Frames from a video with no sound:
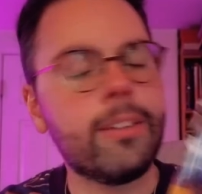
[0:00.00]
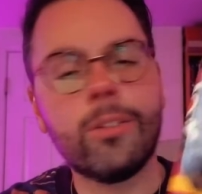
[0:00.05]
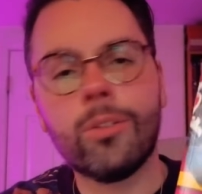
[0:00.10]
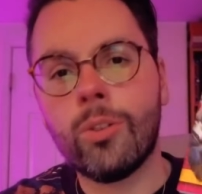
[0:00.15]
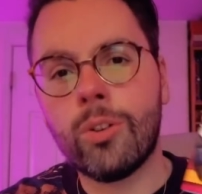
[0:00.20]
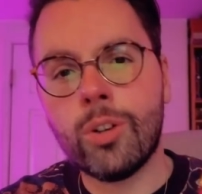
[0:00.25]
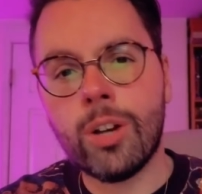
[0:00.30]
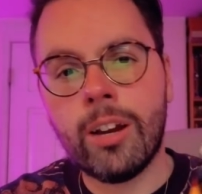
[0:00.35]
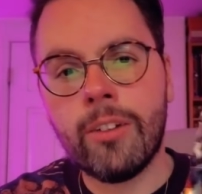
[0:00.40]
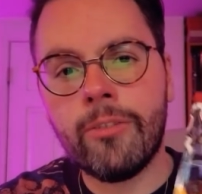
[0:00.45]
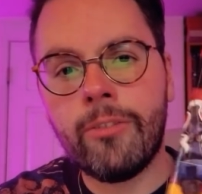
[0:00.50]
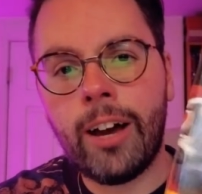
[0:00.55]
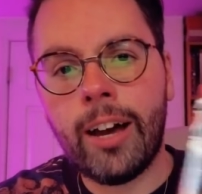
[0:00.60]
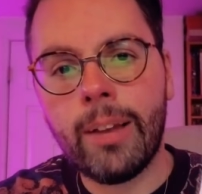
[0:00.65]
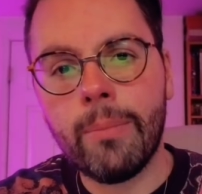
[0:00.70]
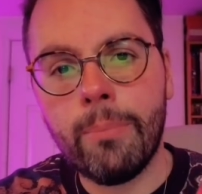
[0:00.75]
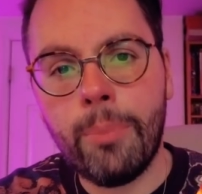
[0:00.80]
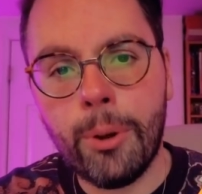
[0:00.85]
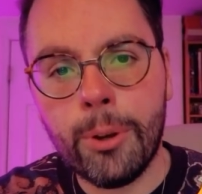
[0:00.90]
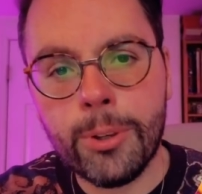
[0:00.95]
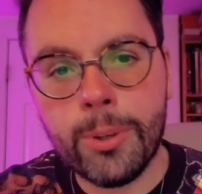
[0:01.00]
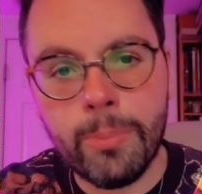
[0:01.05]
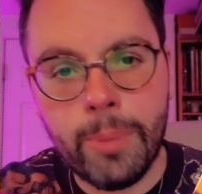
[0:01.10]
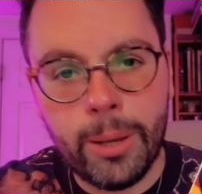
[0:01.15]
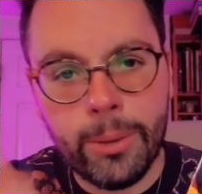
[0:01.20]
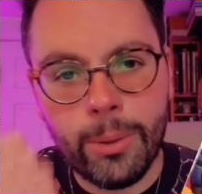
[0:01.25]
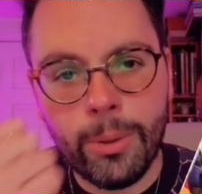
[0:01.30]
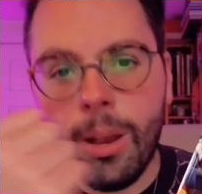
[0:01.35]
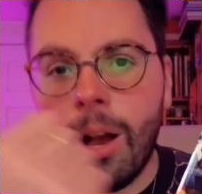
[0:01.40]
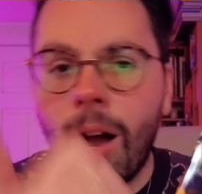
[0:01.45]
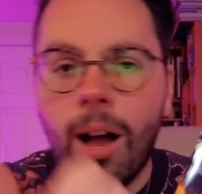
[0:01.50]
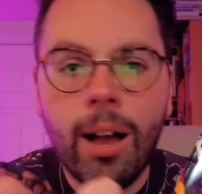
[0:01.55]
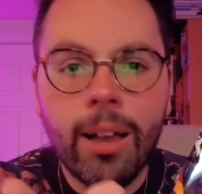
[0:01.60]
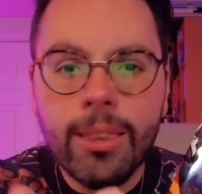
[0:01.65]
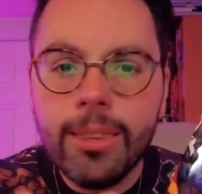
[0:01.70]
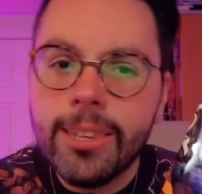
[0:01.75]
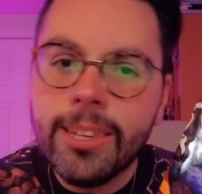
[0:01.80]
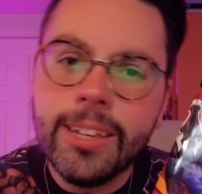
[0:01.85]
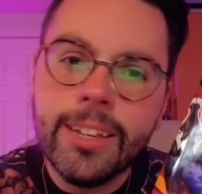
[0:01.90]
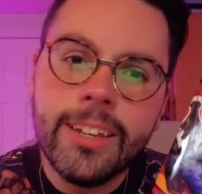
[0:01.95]
So I try to find books about
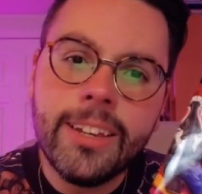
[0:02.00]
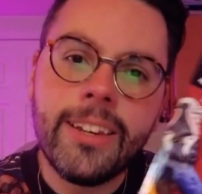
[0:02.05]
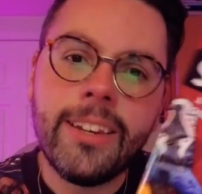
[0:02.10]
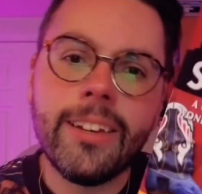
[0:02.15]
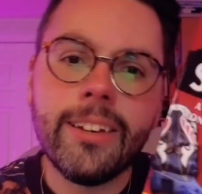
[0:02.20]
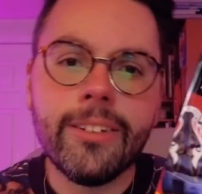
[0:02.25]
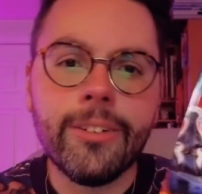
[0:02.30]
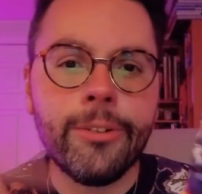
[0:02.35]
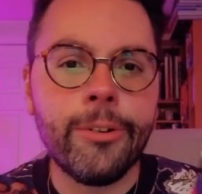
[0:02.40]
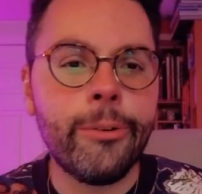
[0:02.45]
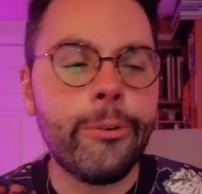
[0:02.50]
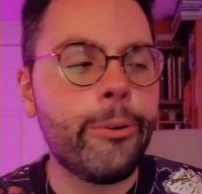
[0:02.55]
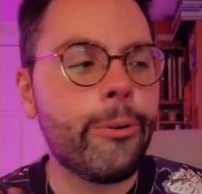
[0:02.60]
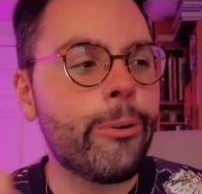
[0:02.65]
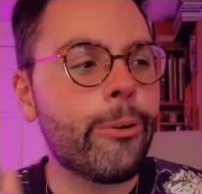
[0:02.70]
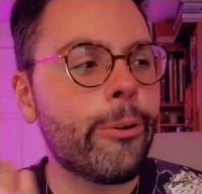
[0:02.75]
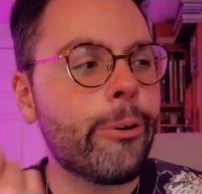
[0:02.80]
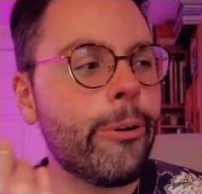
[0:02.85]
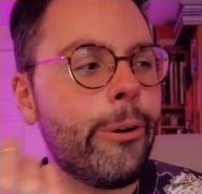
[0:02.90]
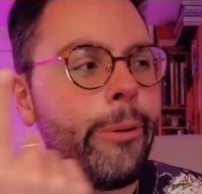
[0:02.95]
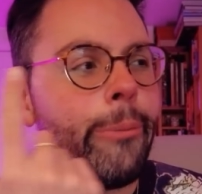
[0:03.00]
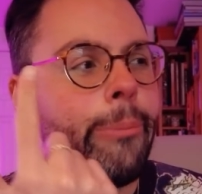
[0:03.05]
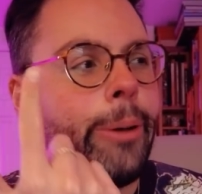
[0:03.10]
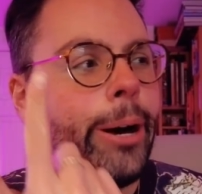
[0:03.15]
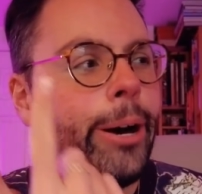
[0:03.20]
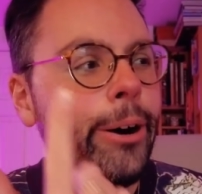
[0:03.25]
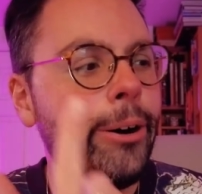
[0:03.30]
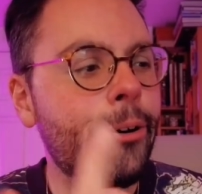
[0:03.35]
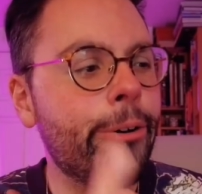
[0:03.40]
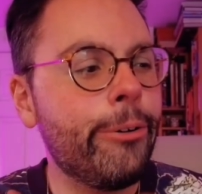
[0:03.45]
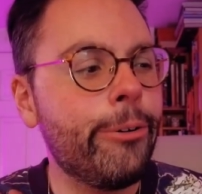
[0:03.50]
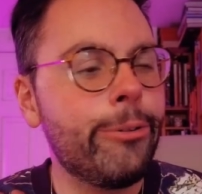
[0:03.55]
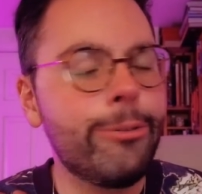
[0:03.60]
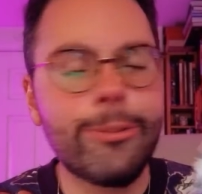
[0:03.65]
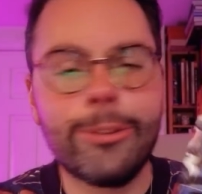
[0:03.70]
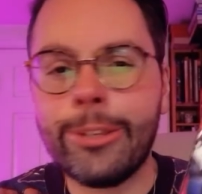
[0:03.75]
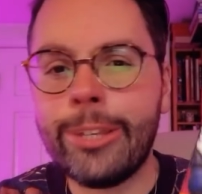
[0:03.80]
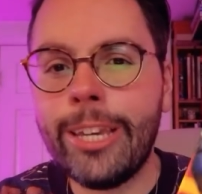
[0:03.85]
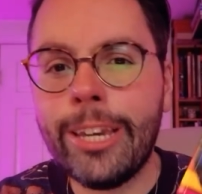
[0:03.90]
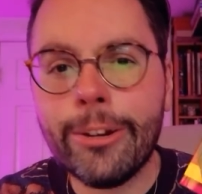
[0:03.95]
haunted or about
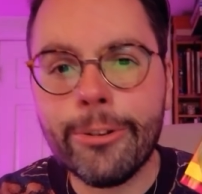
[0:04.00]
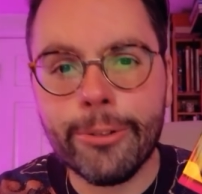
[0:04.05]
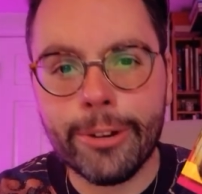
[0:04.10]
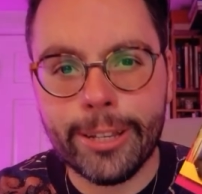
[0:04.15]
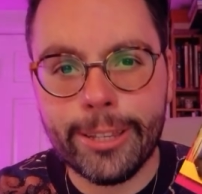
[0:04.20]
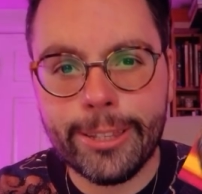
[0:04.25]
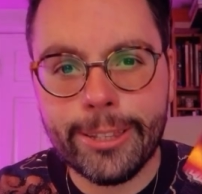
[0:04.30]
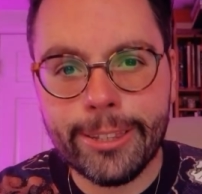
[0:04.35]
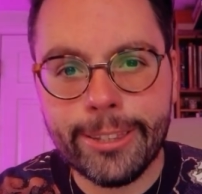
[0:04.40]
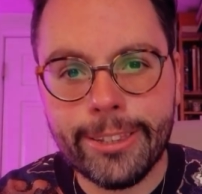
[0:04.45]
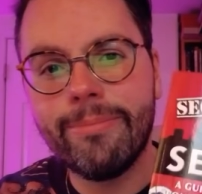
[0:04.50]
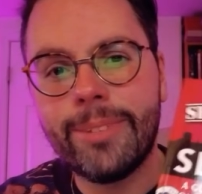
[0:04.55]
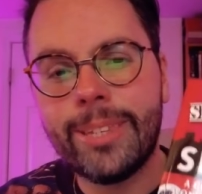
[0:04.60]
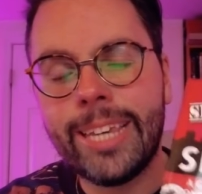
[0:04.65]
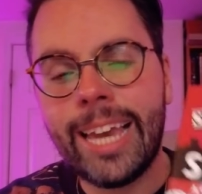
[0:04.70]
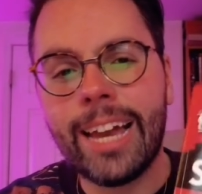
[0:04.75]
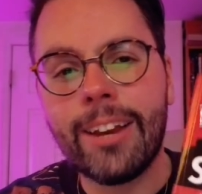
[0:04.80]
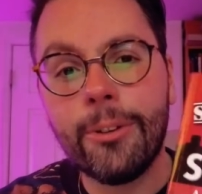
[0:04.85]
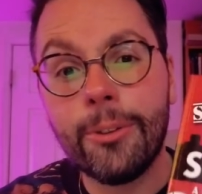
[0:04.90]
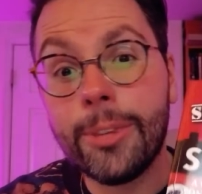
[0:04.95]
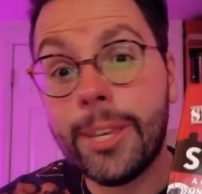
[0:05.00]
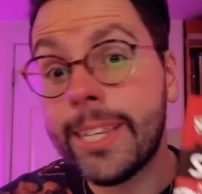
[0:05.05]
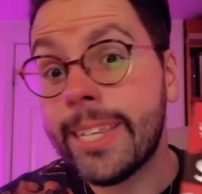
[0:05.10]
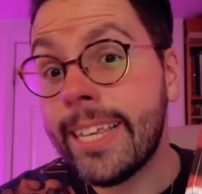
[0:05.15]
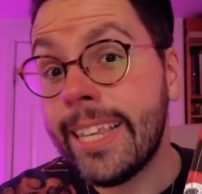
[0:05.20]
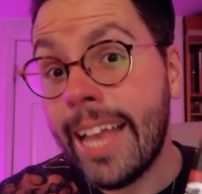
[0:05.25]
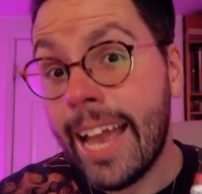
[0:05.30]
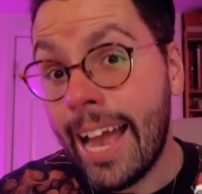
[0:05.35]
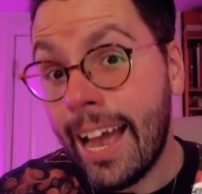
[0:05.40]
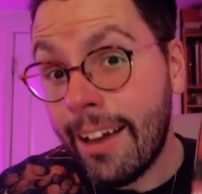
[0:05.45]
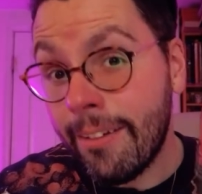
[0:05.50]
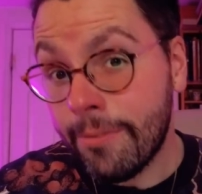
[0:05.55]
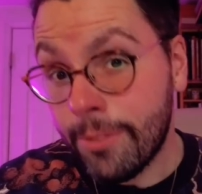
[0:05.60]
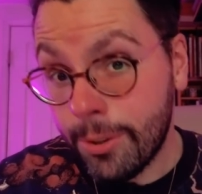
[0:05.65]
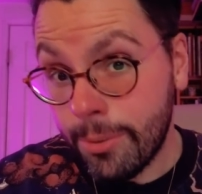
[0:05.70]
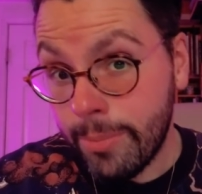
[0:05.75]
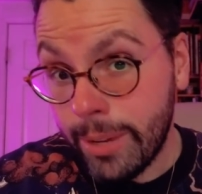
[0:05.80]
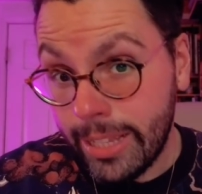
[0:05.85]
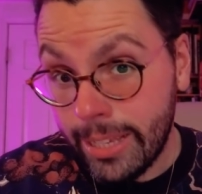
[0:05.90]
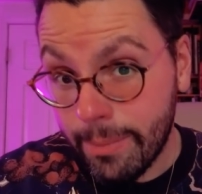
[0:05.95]
secrets. Seattle doesn't have
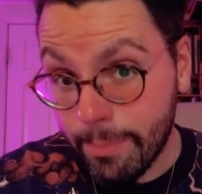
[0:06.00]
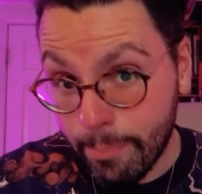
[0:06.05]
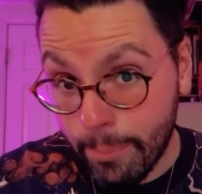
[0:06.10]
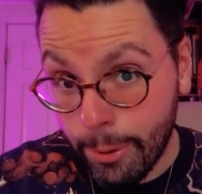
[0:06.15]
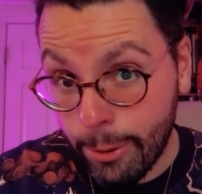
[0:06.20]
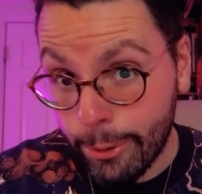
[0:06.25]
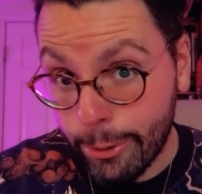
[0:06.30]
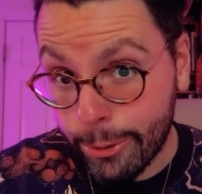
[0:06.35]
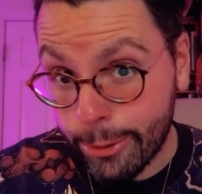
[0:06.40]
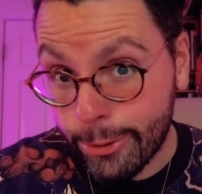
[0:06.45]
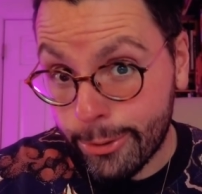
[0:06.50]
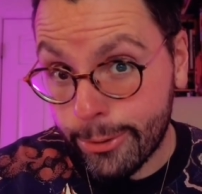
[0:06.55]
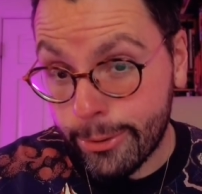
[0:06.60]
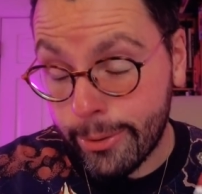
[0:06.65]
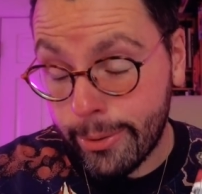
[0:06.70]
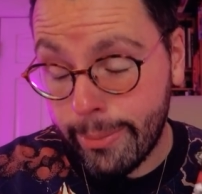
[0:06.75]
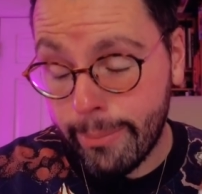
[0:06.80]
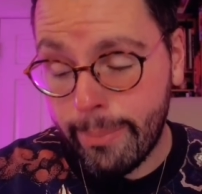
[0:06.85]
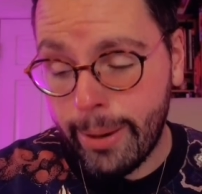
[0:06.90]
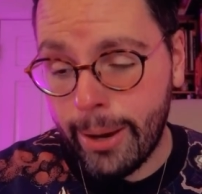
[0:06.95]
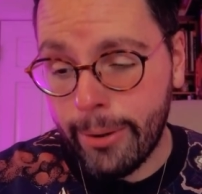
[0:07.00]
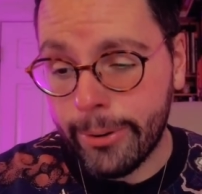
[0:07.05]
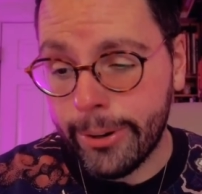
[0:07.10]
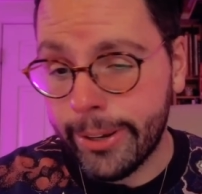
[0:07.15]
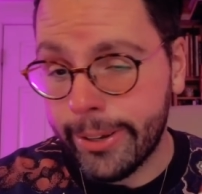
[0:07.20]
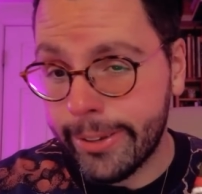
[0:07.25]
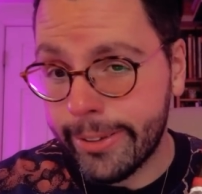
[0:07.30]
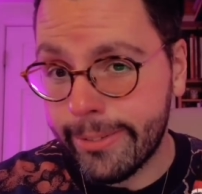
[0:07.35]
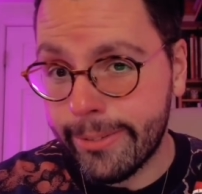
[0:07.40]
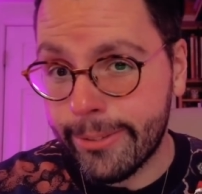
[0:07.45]
too many books about it.